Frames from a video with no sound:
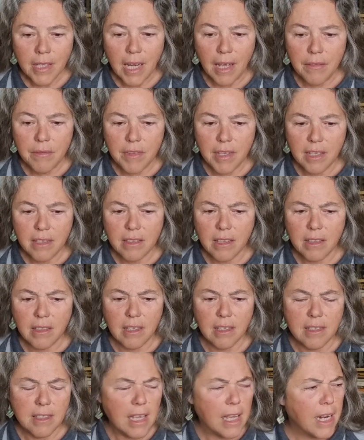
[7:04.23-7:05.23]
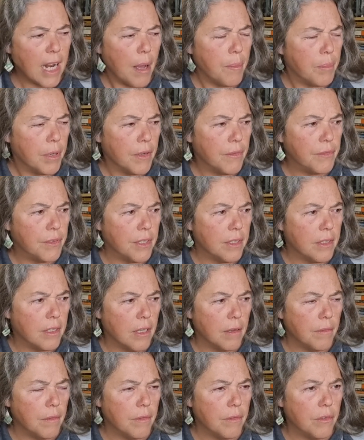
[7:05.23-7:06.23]
and think that the sun uplifted
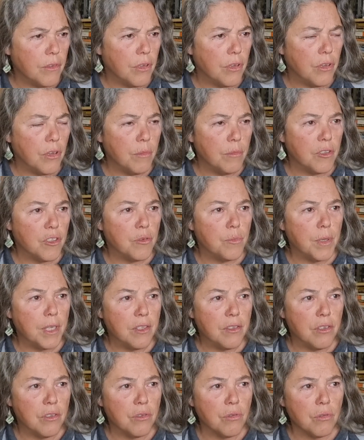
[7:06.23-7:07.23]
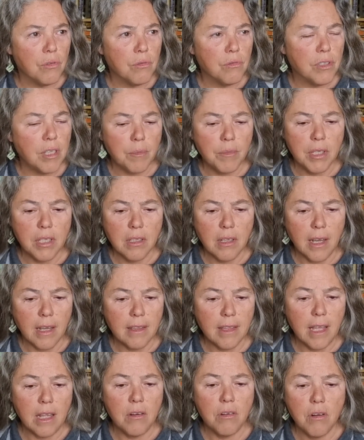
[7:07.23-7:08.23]
the human species or something
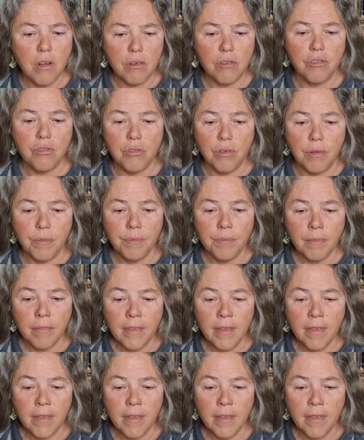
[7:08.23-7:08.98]
like that. Not sure.